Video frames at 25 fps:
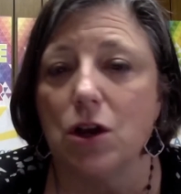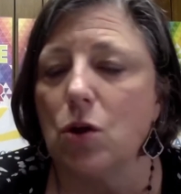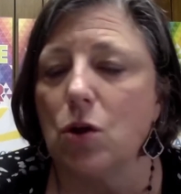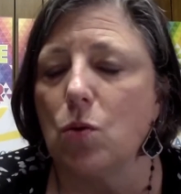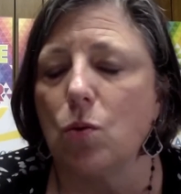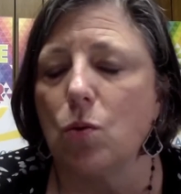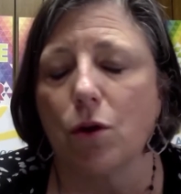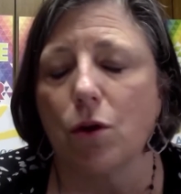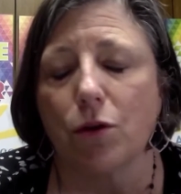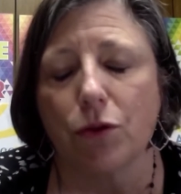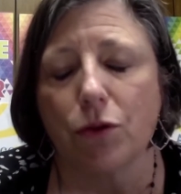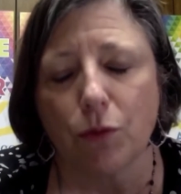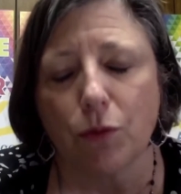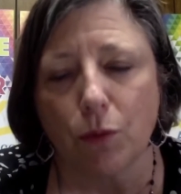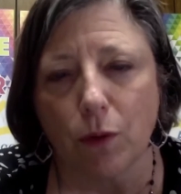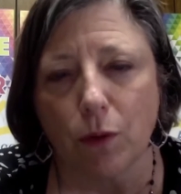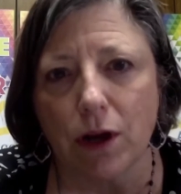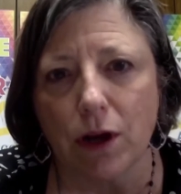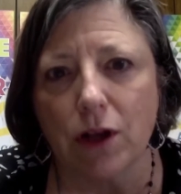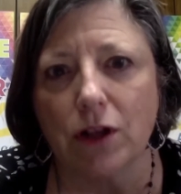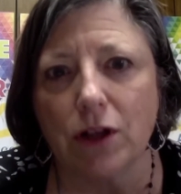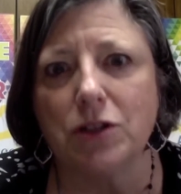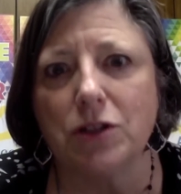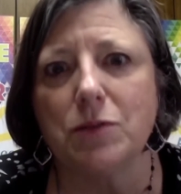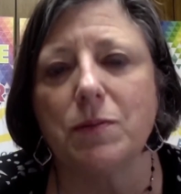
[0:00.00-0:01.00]
We're
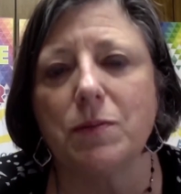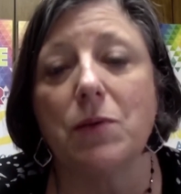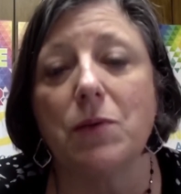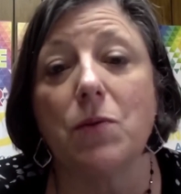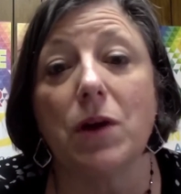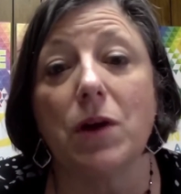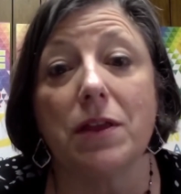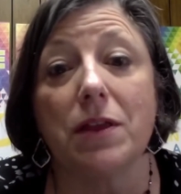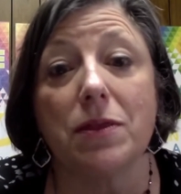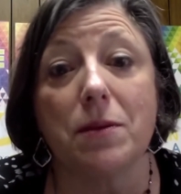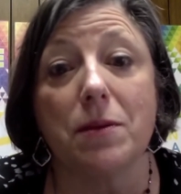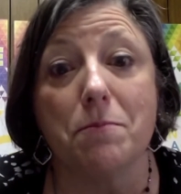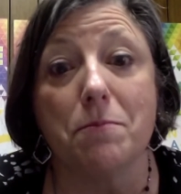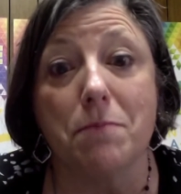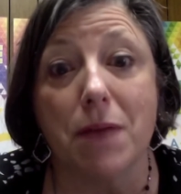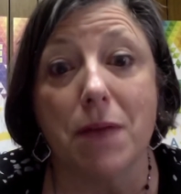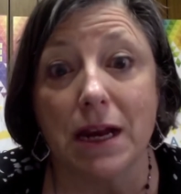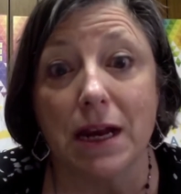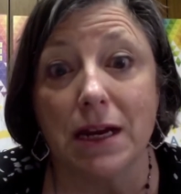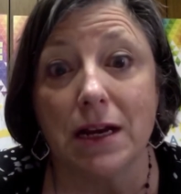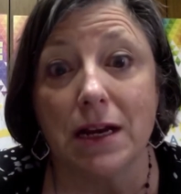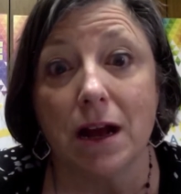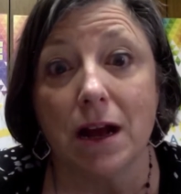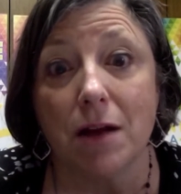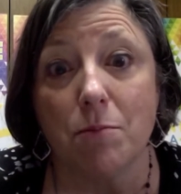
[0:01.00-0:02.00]
thrilled to be one of the many
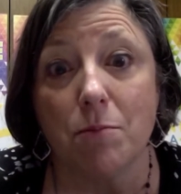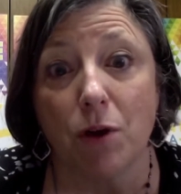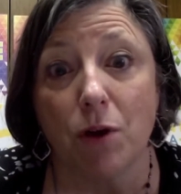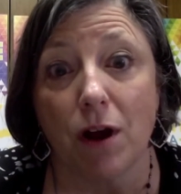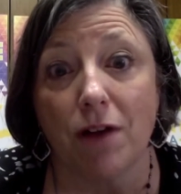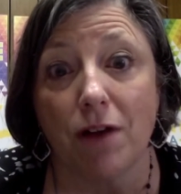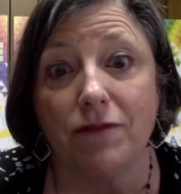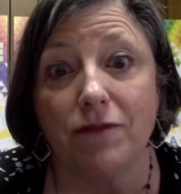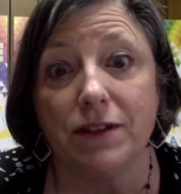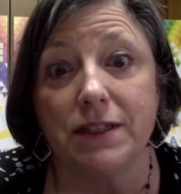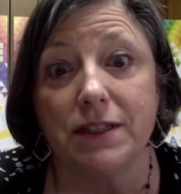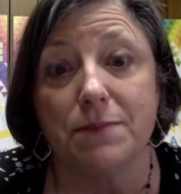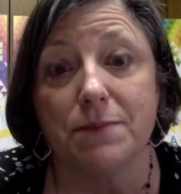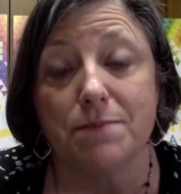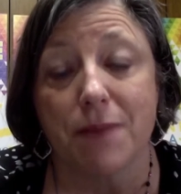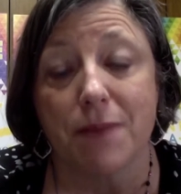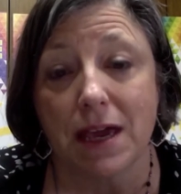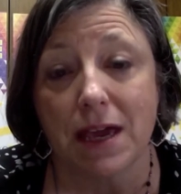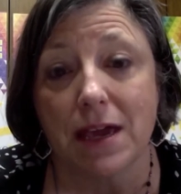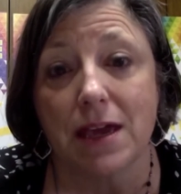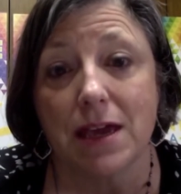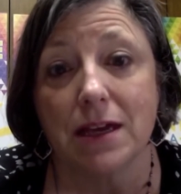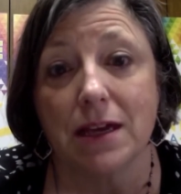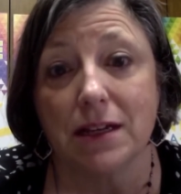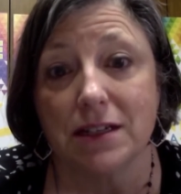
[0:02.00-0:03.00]
nonprofits
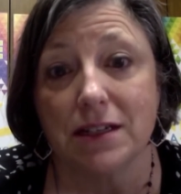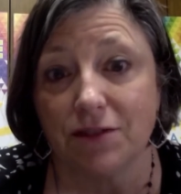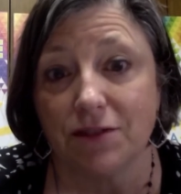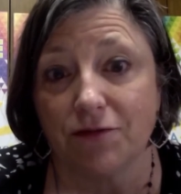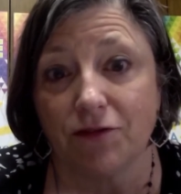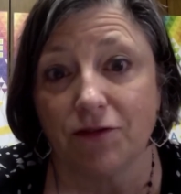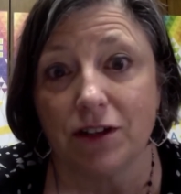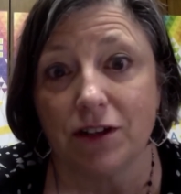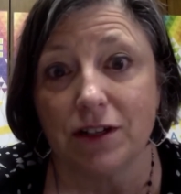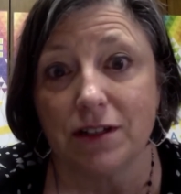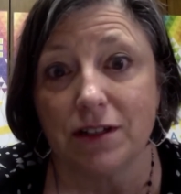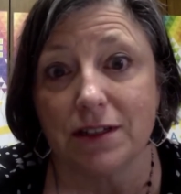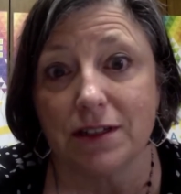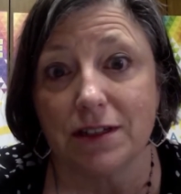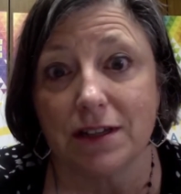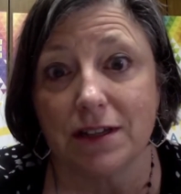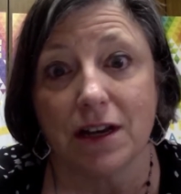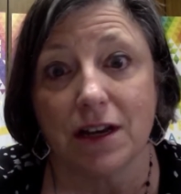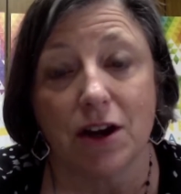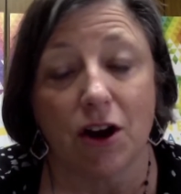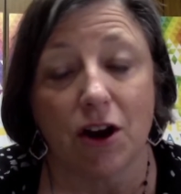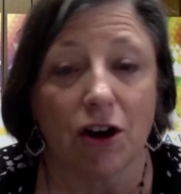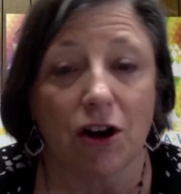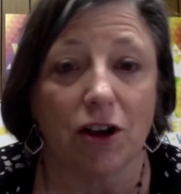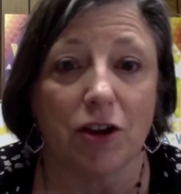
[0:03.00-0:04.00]
making a difference in
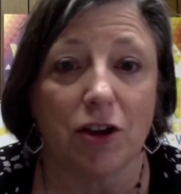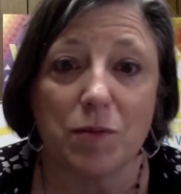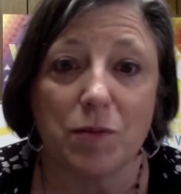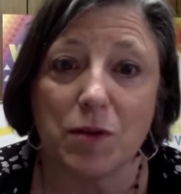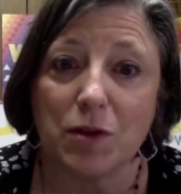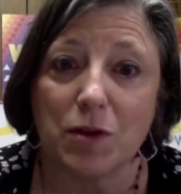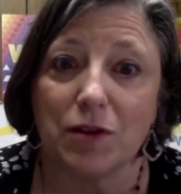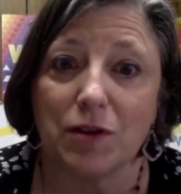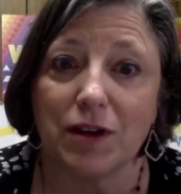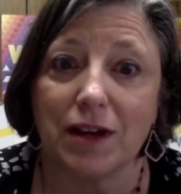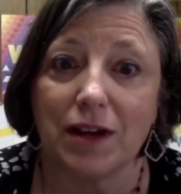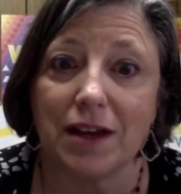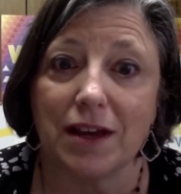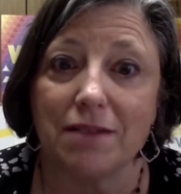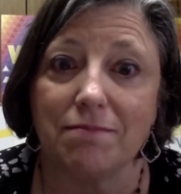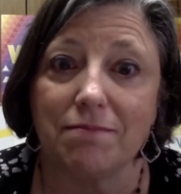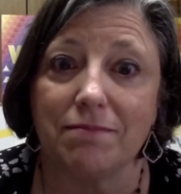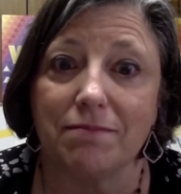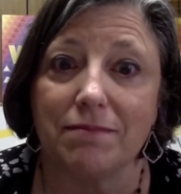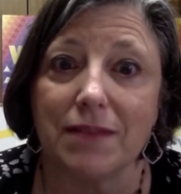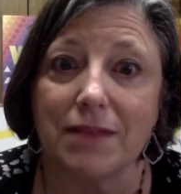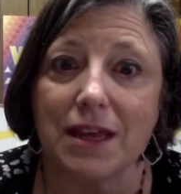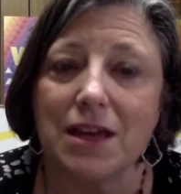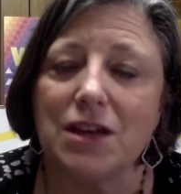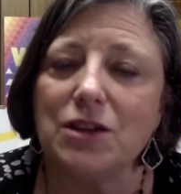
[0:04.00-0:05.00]
our
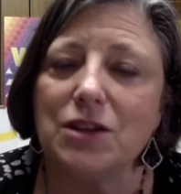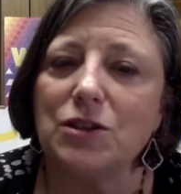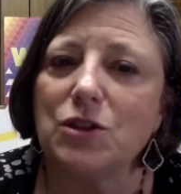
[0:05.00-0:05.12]
community.